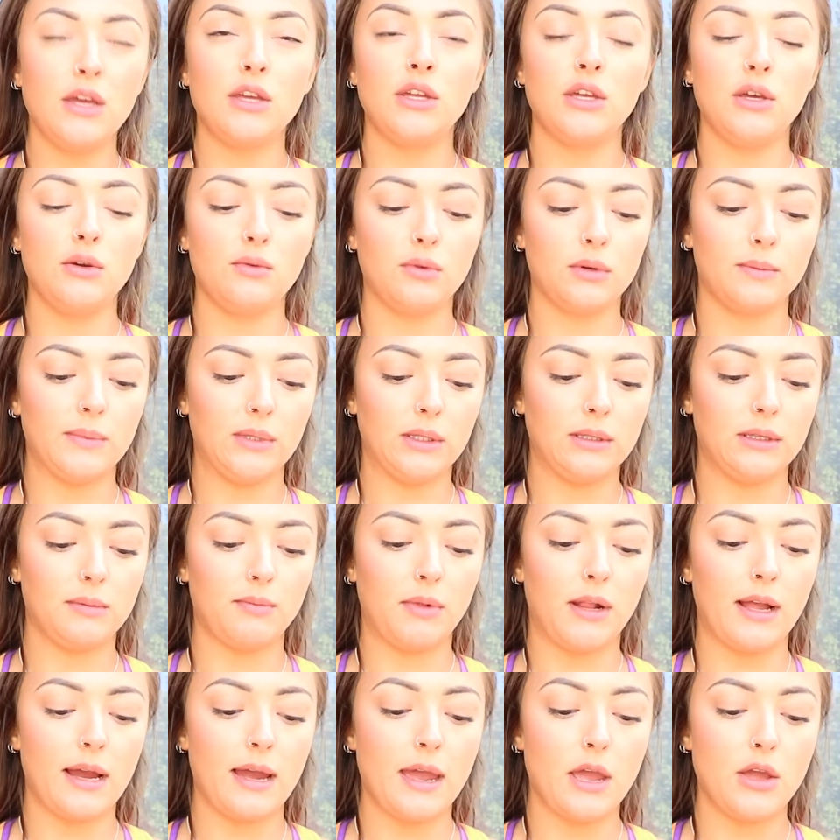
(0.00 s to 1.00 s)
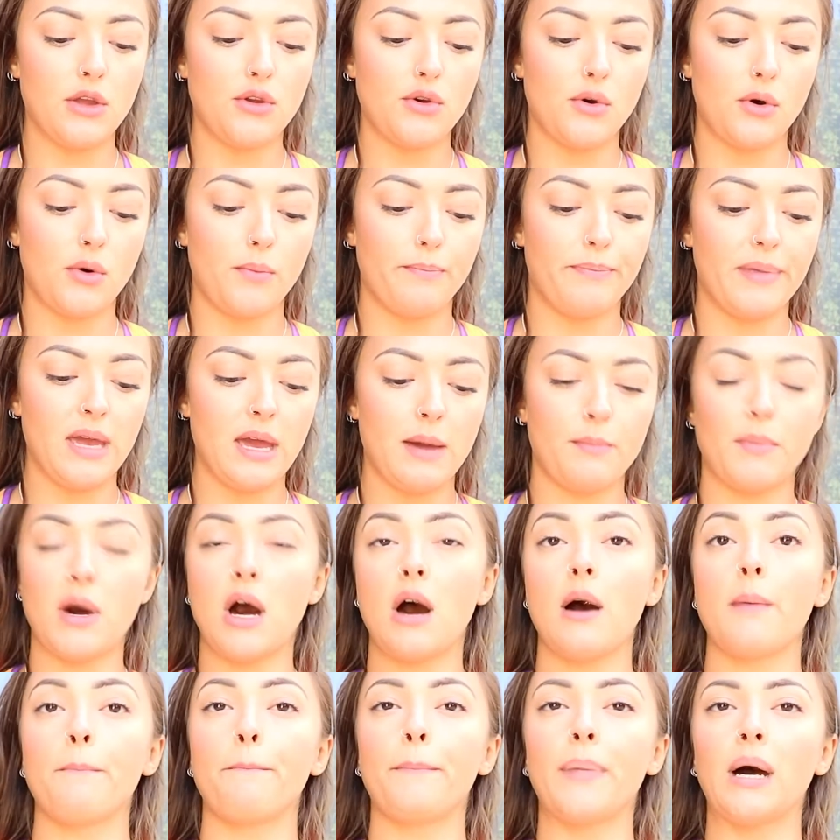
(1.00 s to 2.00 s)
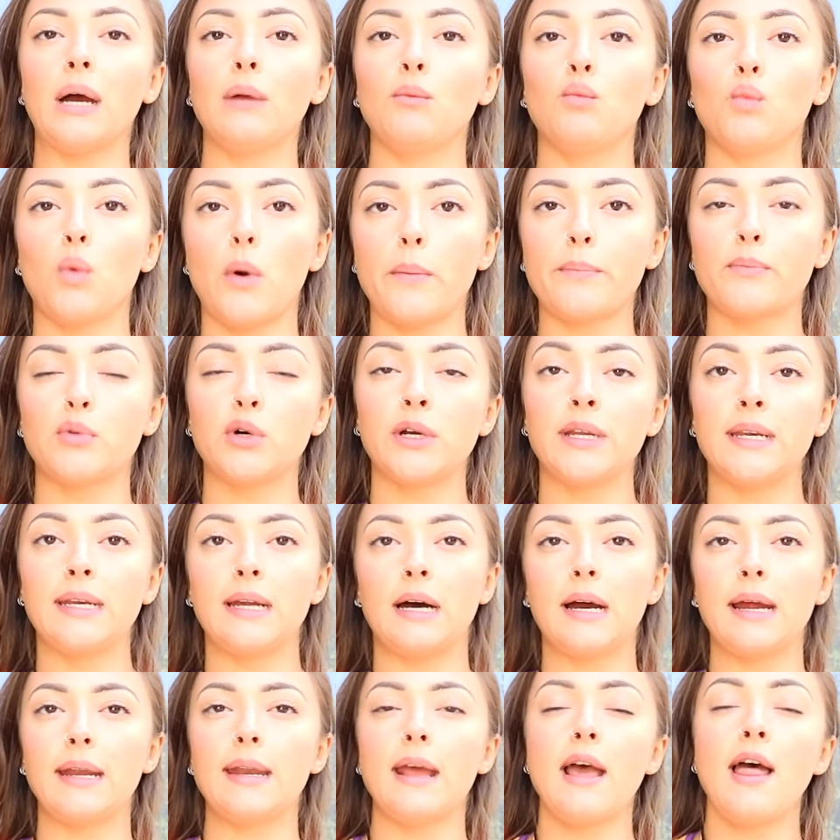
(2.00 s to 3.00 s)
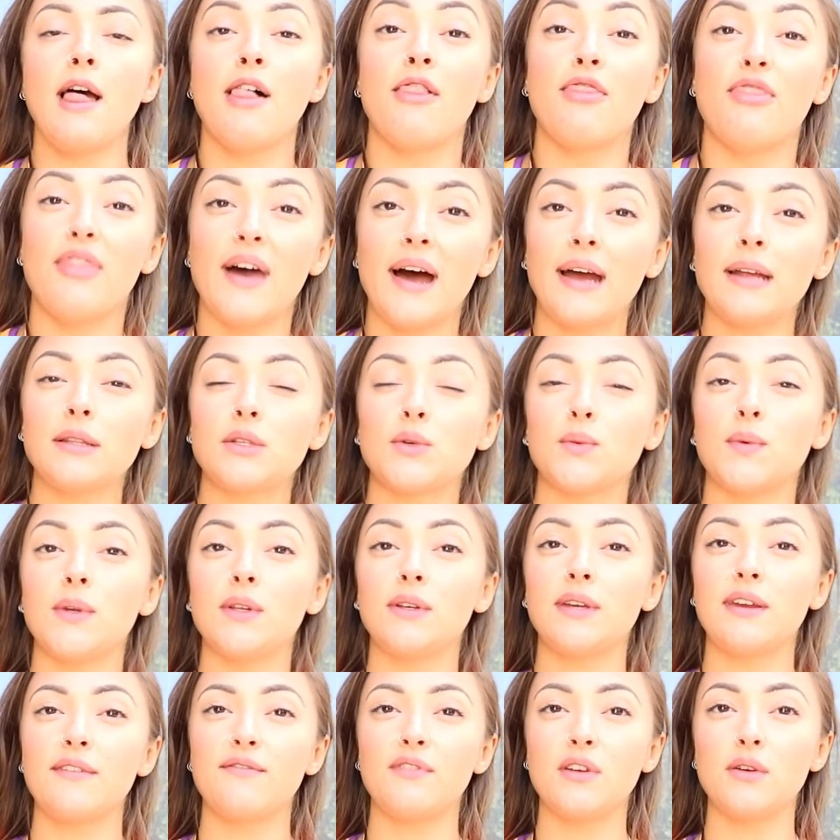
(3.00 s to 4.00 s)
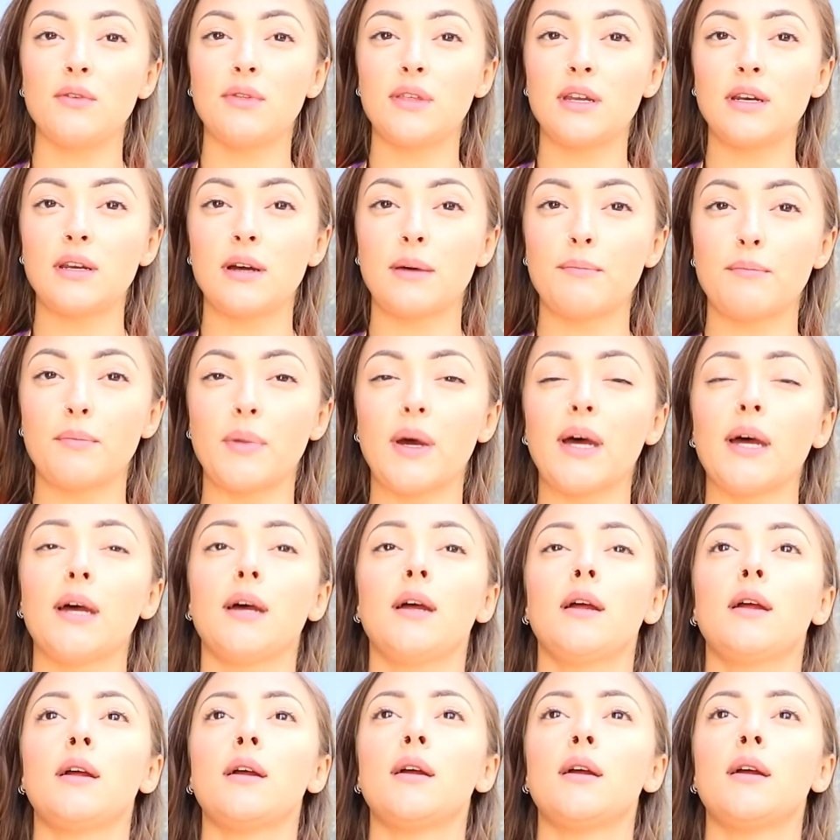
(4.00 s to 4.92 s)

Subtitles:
you will multiply your BMR by 1.9. That will give you the number